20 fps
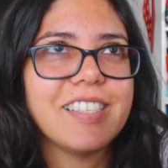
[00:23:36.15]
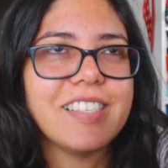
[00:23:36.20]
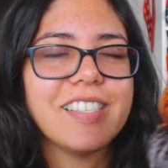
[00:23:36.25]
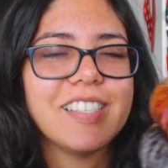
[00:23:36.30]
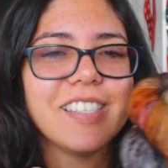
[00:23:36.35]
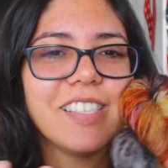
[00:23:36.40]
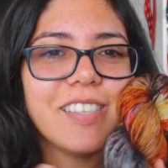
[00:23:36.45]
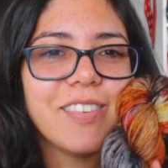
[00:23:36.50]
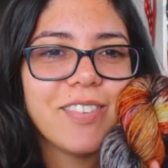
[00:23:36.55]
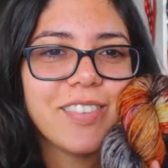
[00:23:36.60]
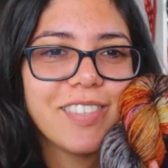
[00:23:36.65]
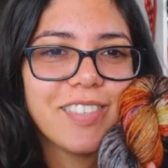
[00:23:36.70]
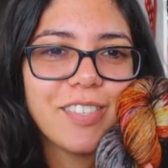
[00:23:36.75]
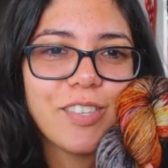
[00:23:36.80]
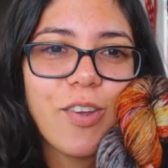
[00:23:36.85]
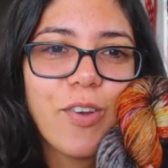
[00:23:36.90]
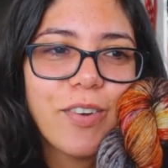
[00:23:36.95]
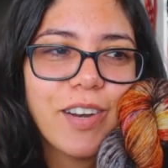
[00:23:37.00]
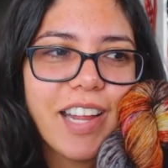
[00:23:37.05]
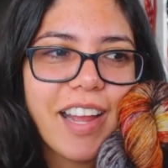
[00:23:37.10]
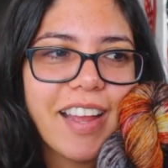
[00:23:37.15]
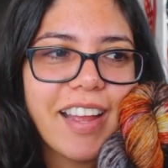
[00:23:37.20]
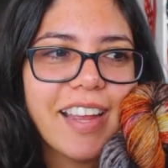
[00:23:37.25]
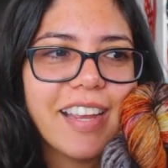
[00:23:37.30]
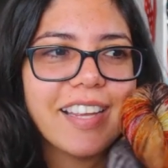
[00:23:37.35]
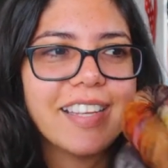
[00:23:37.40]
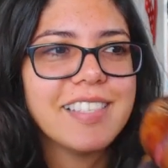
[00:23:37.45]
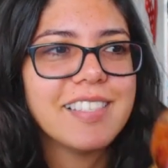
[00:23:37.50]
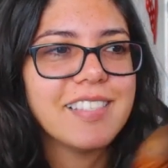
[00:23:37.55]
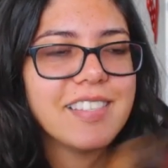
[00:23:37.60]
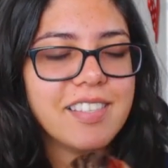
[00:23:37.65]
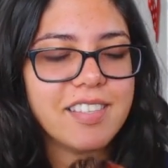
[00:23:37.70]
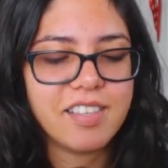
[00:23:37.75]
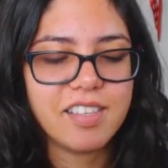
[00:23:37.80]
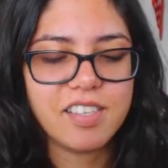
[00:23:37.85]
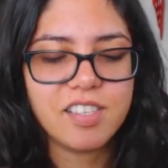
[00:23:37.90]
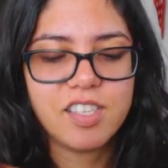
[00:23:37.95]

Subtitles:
She was so nice.